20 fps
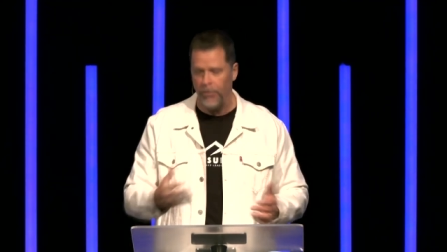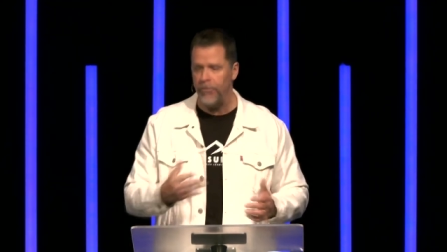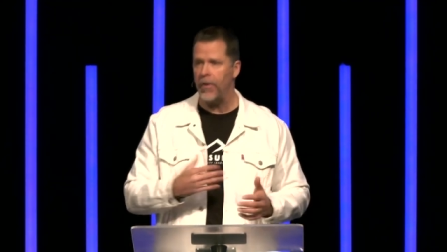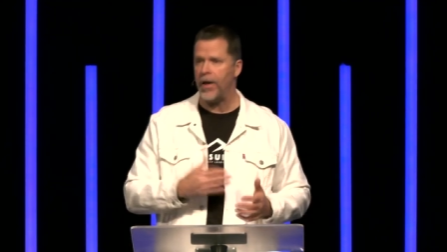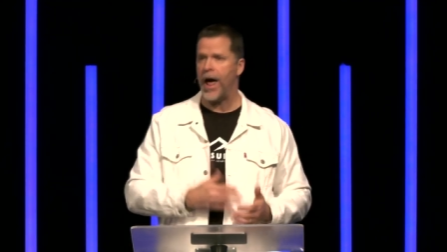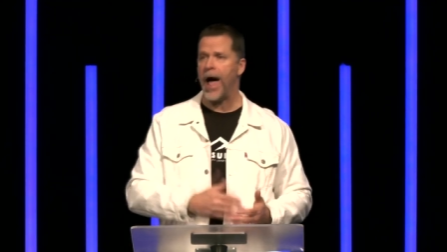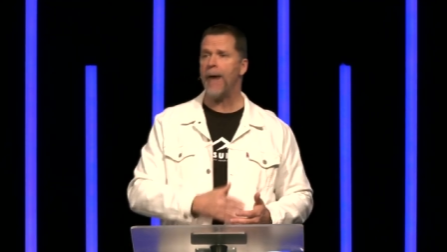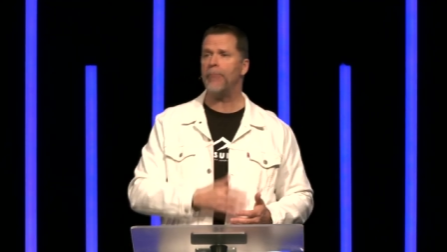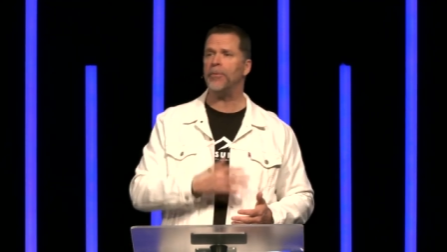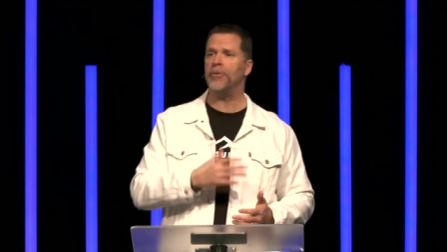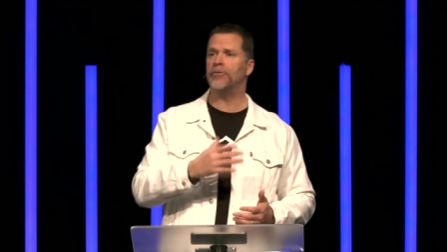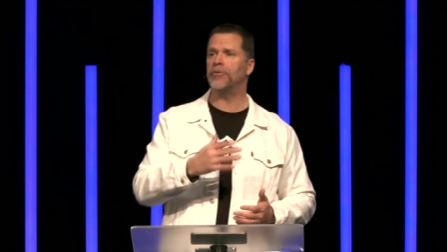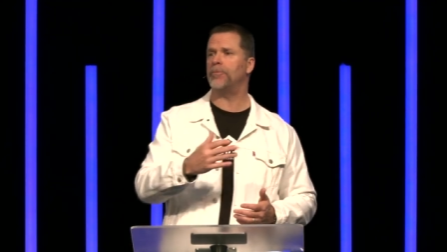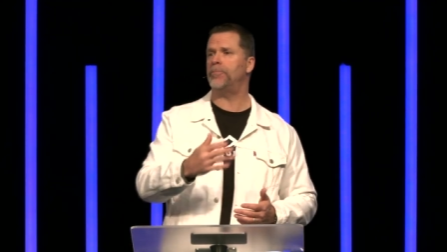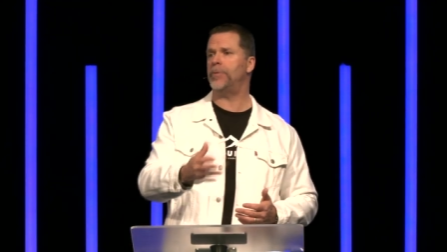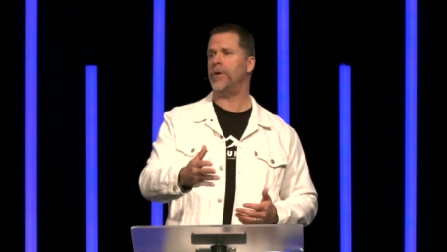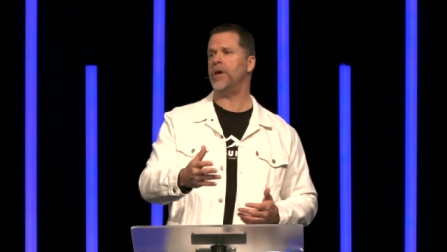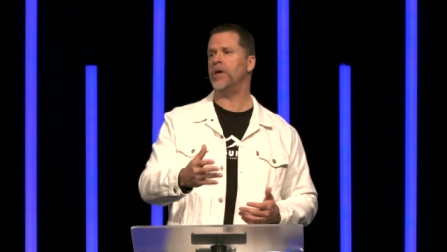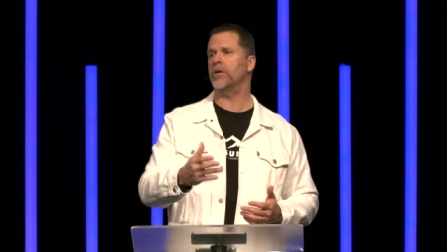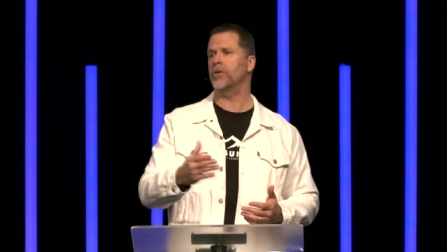If it happened to
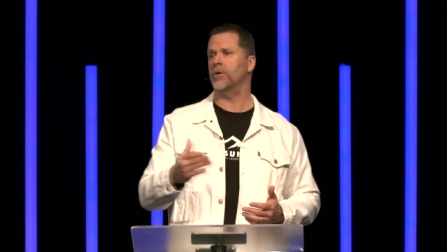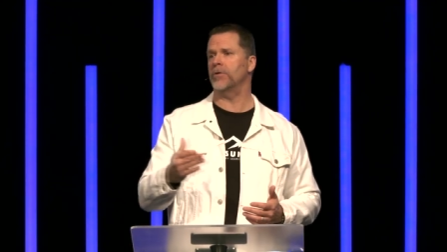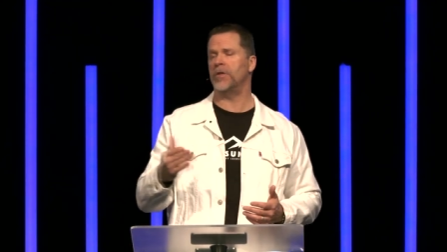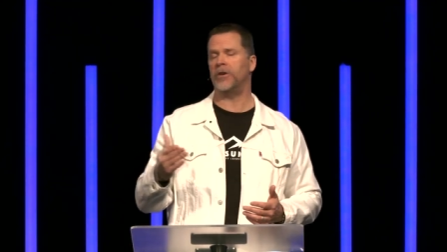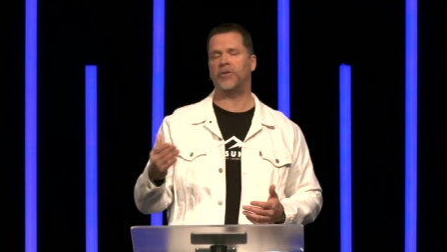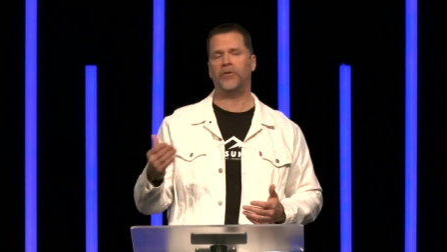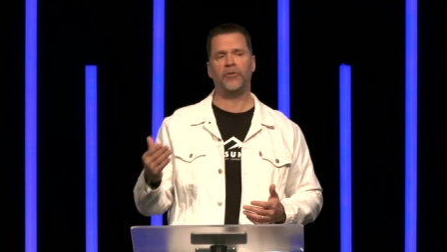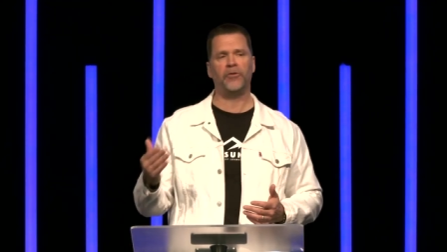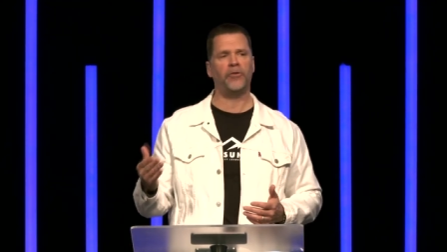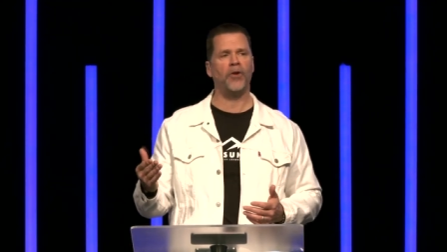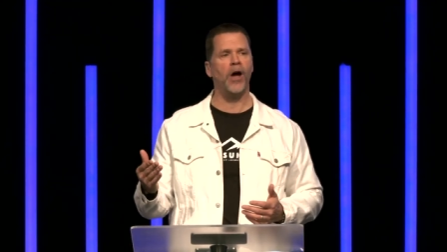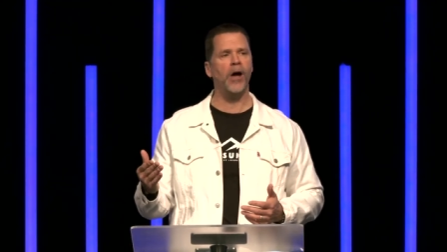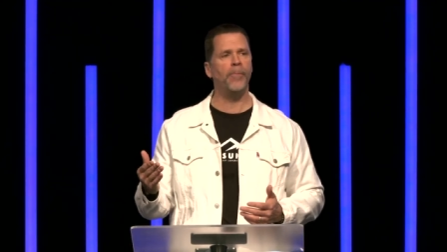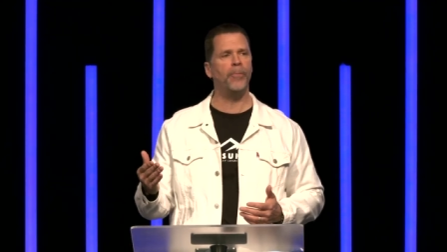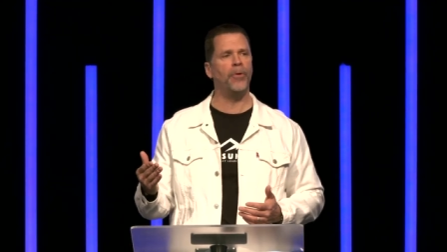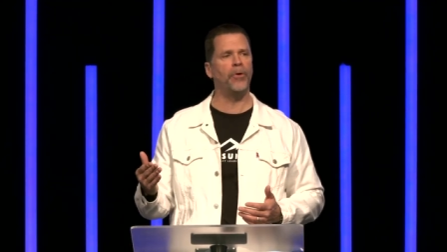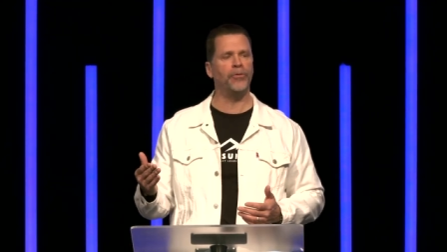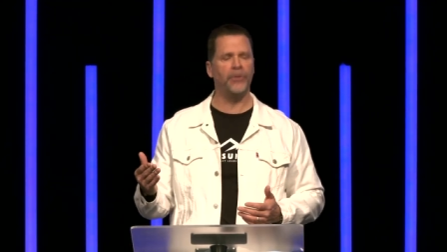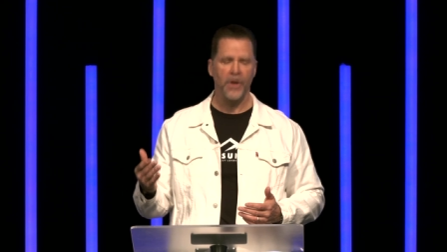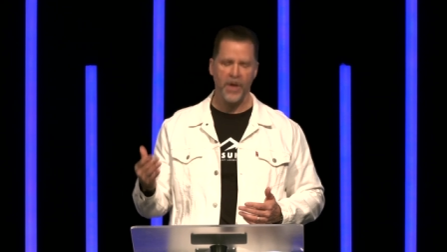Peter and the
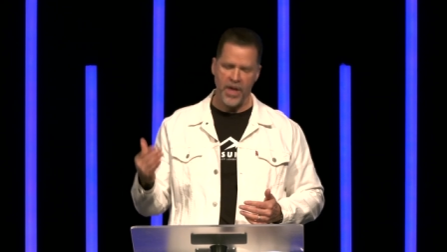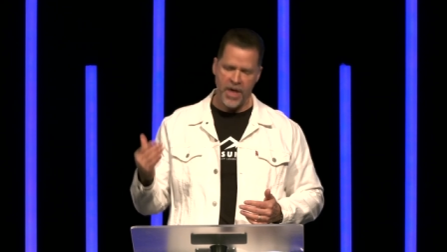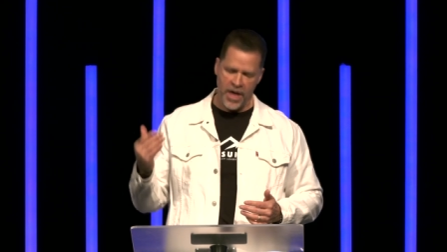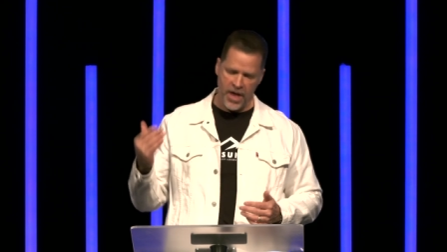disciples,